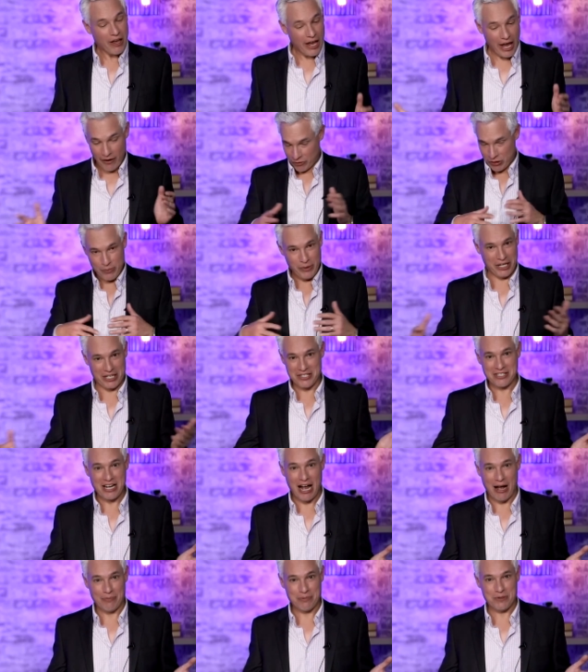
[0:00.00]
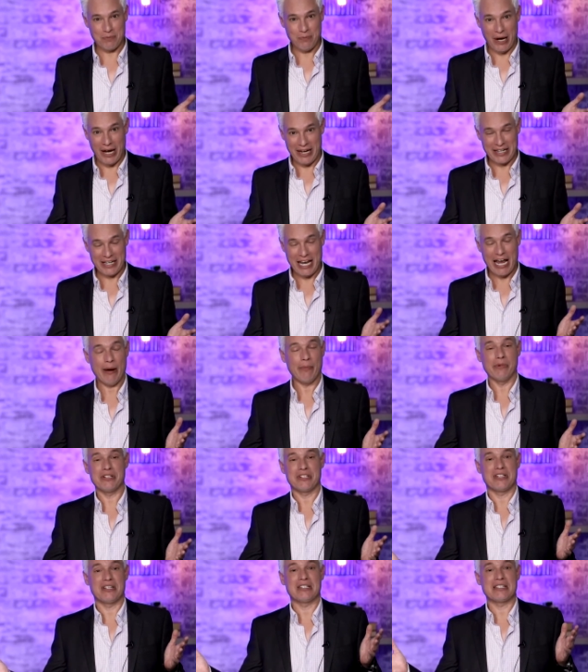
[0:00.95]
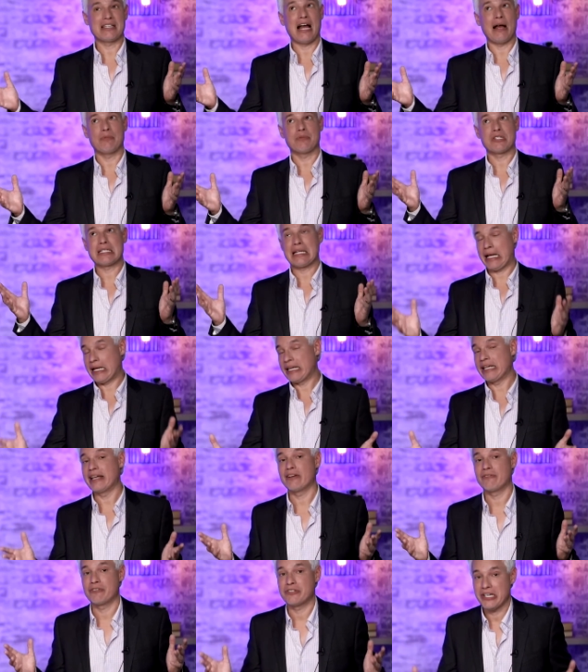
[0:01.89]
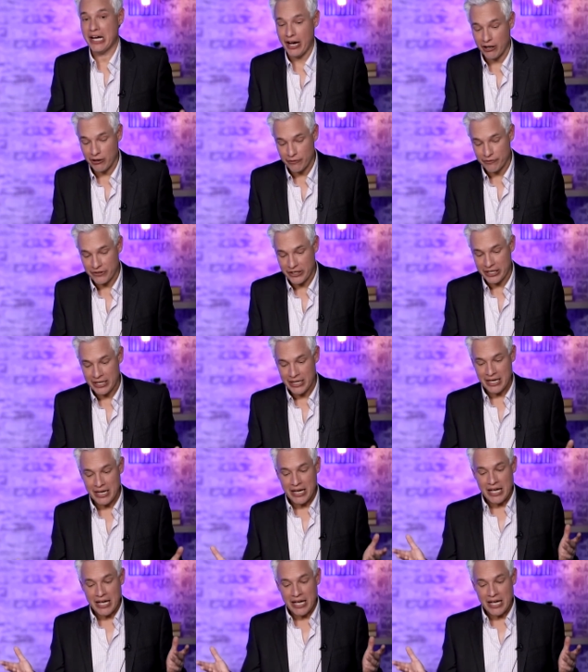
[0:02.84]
everybody stops buying cameras and stops studying photography,